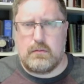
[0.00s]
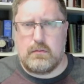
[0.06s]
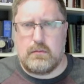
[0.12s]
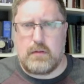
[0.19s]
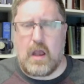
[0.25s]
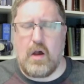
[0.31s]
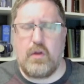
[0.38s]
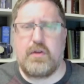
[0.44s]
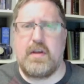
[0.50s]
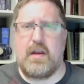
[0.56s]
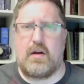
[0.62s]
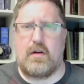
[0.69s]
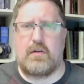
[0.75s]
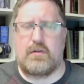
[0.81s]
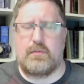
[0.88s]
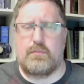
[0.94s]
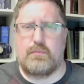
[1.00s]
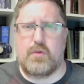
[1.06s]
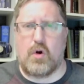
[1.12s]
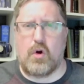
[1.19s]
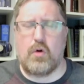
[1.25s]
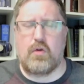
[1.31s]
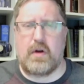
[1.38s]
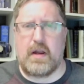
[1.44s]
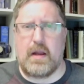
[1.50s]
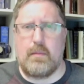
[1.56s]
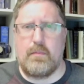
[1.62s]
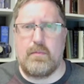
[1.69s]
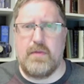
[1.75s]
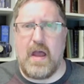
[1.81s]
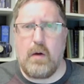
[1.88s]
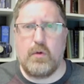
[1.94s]
healthcare program
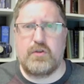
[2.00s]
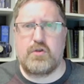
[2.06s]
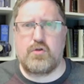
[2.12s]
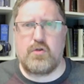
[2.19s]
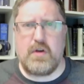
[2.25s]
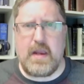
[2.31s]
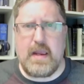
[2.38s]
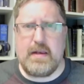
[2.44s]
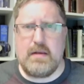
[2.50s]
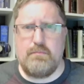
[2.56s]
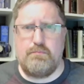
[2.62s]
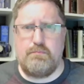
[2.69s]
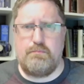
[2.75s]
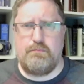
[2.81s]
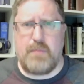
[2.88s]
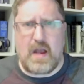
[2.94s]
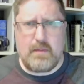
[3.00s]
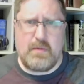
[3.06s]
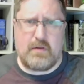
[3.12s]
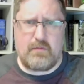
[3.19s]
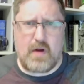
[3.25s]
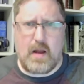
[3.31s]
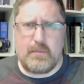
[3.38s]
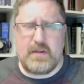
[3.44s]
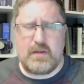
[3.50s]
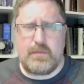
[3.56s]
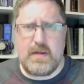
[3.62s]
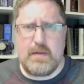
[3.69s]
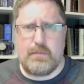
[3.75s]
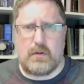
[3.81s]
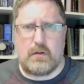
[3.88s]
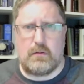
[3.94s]
that was created by Mitt Romney's
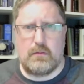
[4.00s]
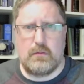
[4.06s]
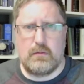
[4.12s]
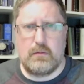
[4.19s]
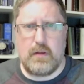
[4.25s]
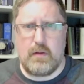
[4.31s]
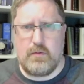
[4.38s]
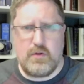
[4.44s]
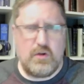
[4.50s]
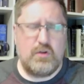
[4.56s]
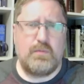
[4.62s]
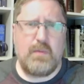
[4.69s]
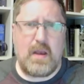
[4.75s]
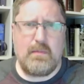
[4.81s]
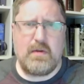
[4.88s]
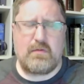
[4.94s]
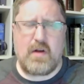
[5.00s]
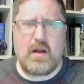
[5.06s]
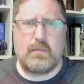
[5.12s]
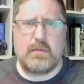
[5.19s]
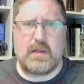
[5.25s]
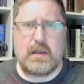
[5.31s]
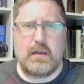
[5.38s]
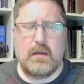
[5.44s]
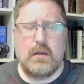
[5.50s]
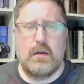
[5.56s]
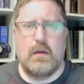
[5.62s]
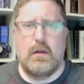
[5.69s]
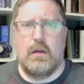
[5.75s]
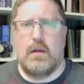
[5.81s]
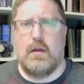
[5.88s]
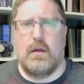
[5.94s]
people and used by Mitt Romney.
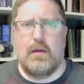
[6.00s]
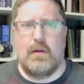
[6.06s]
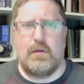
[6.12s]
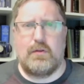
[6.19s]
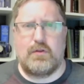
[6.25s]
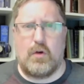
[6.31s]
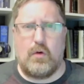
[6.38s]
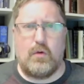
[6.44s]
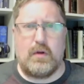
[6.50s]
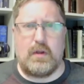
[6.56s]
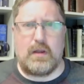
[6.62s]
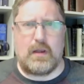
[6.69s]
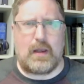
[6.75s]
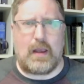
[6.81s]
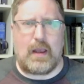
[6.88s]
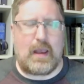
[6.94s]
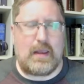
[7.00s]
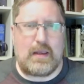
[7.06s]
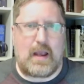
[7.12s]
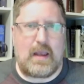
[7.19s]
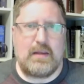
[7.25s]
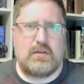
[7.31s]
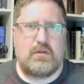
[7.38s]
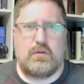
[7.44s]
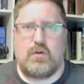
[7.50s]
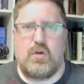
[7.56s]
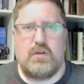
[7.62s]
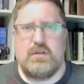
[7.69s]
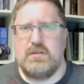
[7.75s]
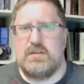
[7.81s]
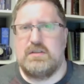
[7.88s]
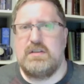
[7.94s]
So I, I
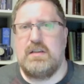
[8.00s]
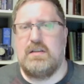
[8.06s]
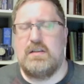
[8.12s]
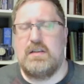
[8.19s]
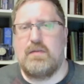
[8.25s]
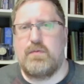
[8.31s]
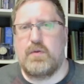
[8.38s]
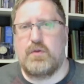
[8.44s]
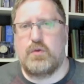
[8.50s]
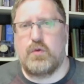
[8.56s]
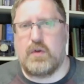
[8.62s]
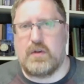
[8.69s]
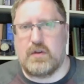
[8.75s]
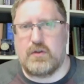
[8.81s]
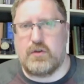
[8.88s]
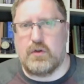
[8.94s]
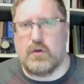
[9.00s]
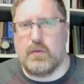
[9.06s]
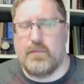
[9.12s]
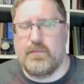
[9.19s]
couldn't see the difference between the two.